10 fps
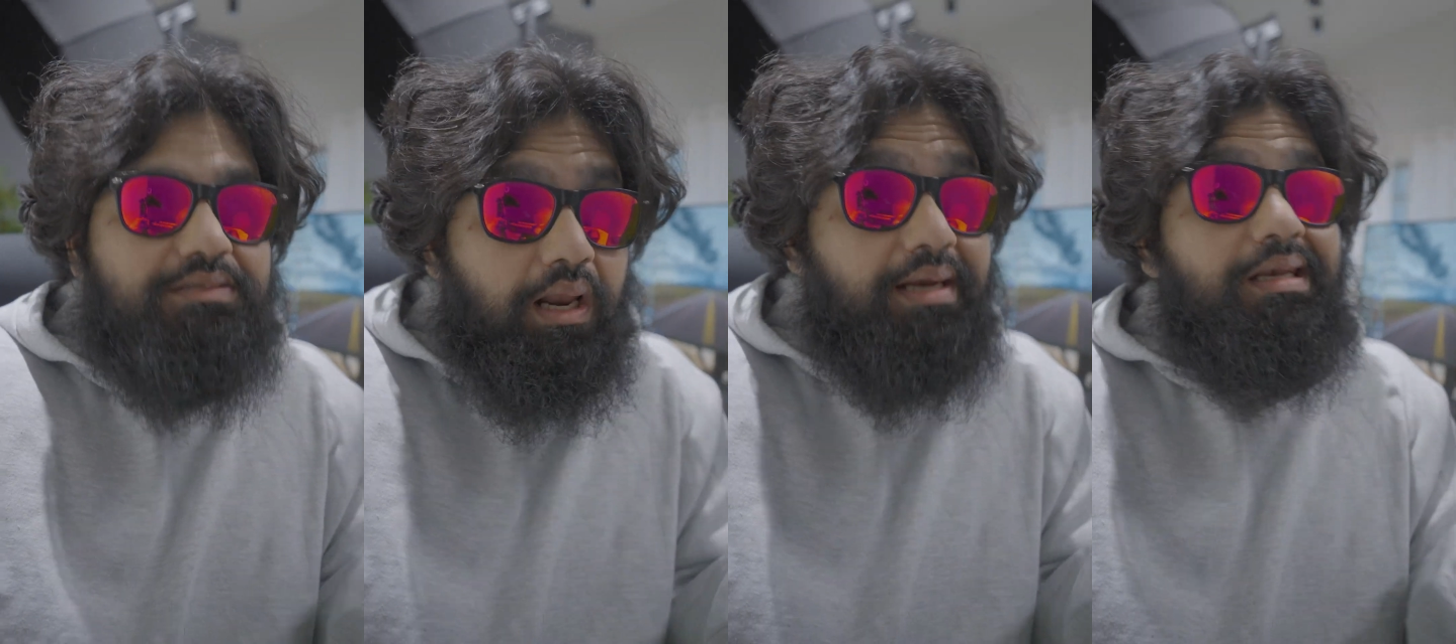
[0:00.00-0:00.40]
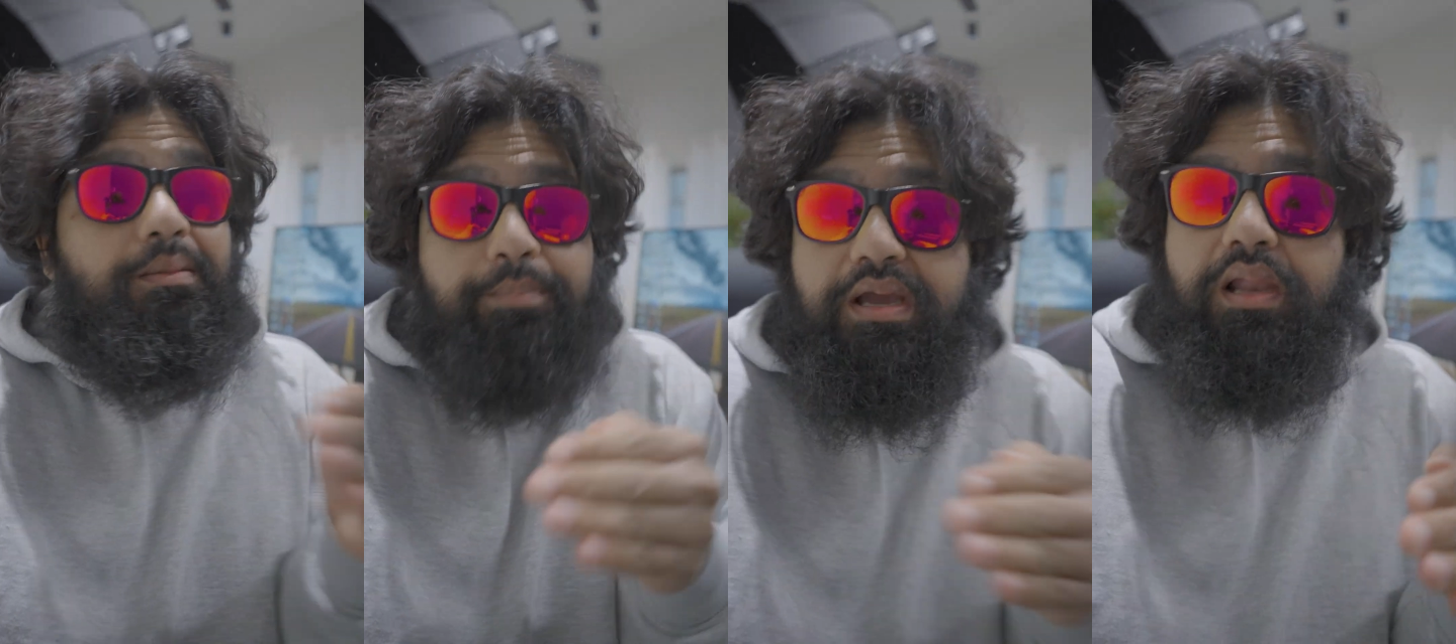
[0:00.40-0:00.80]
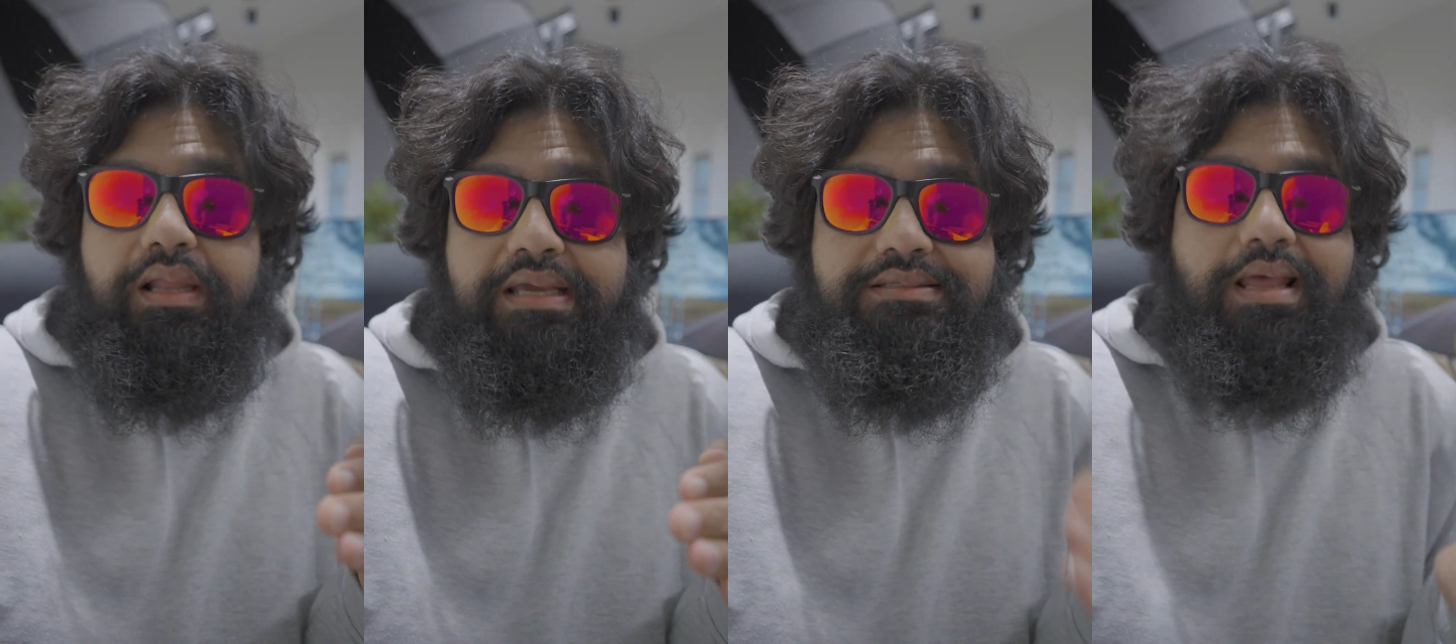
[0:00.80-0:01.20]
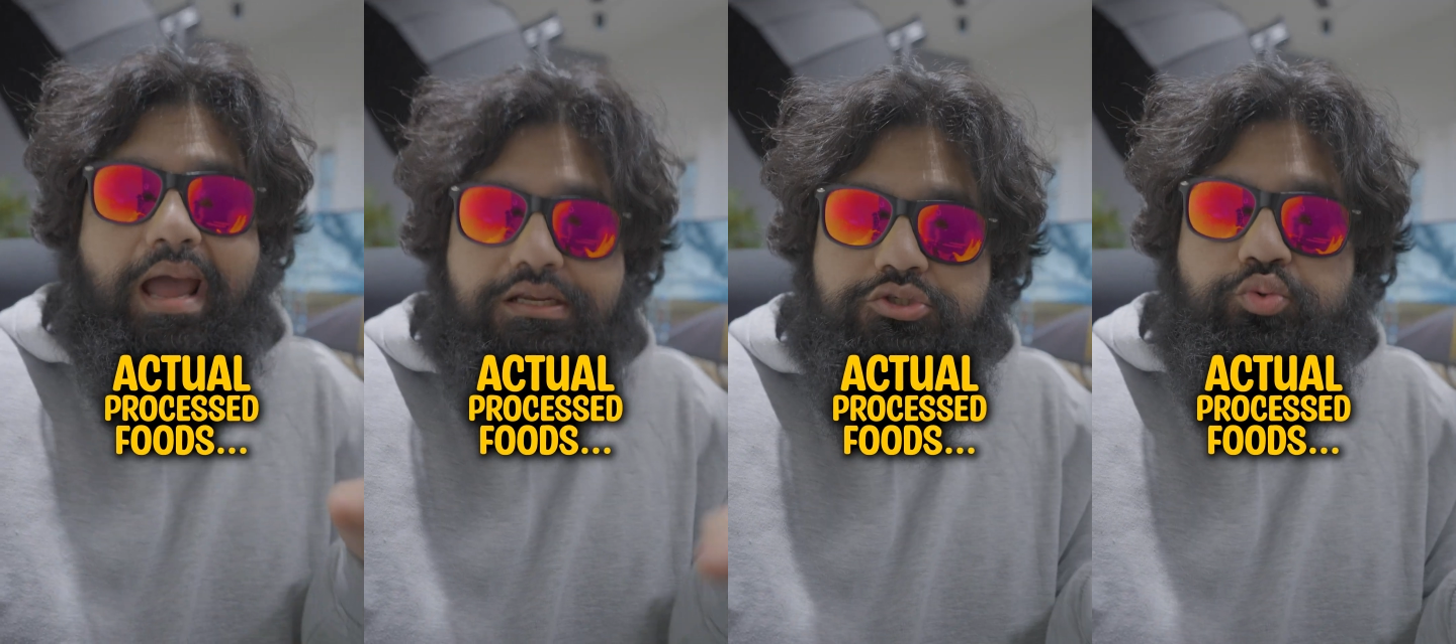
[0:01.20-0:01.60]
slightly bigger leagues,
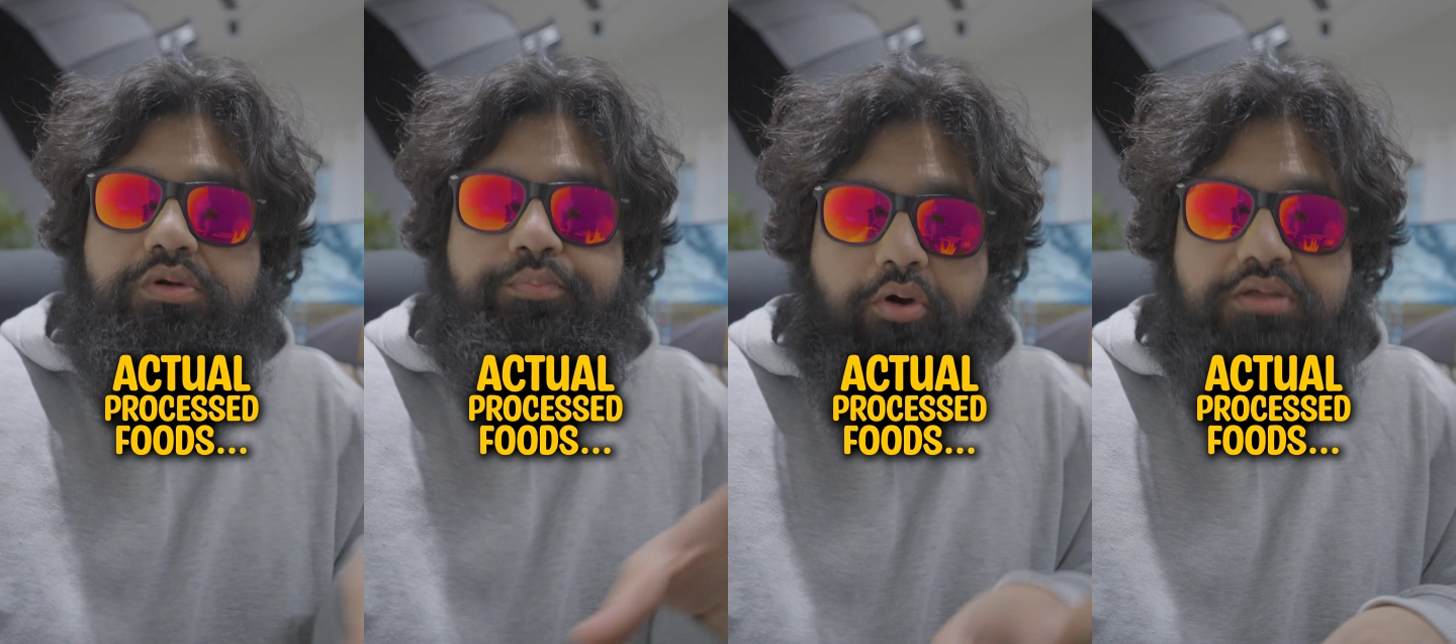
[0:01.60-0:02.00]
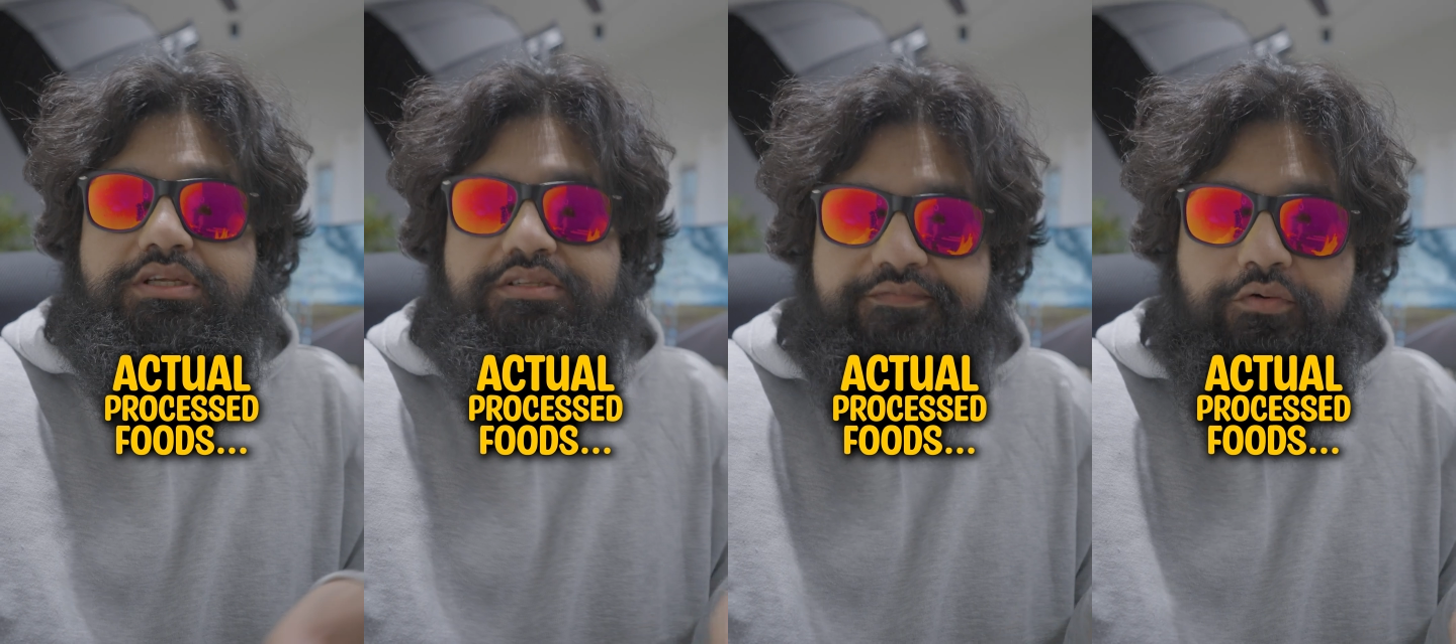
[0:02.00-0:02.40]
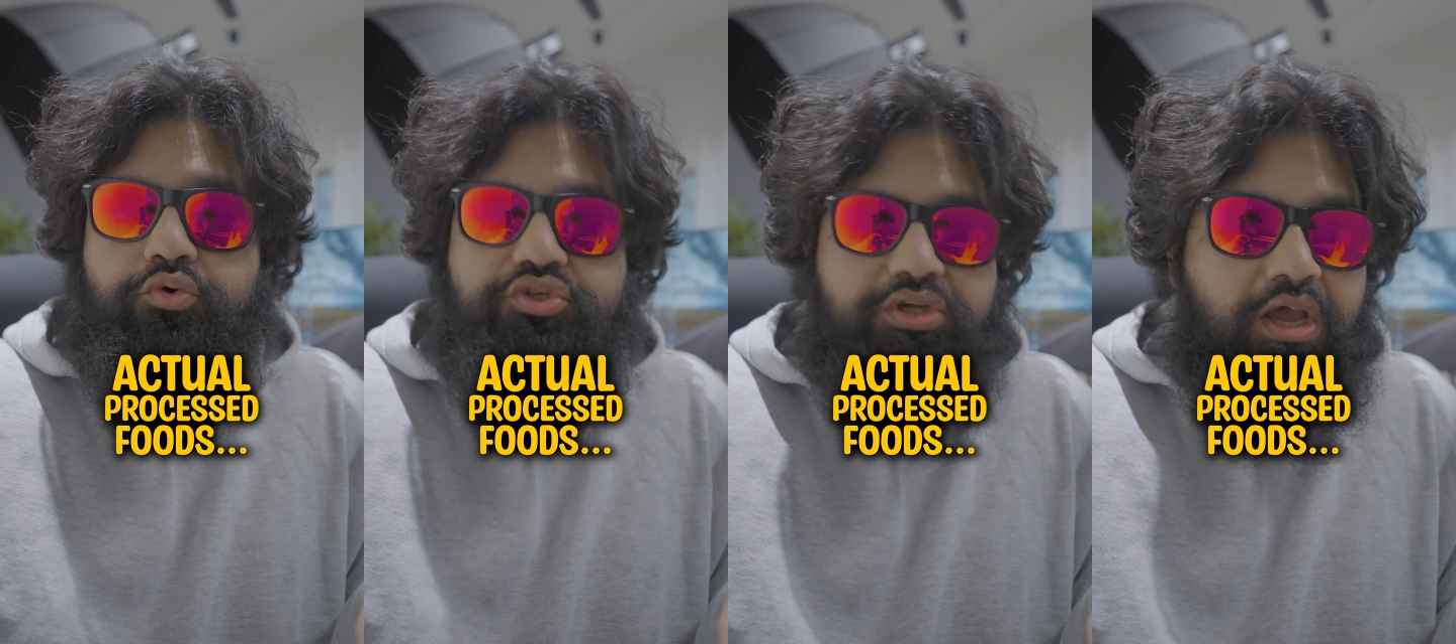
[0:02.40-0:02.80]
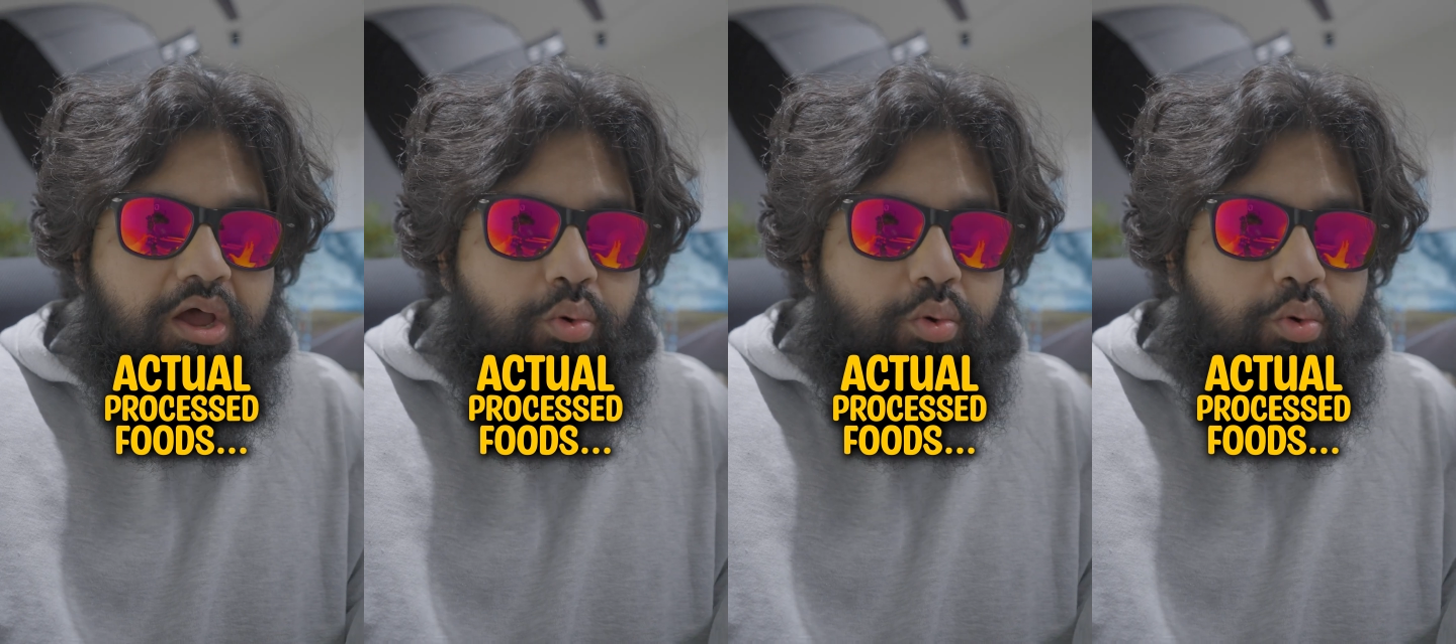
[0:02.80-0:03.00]
actual processed foods,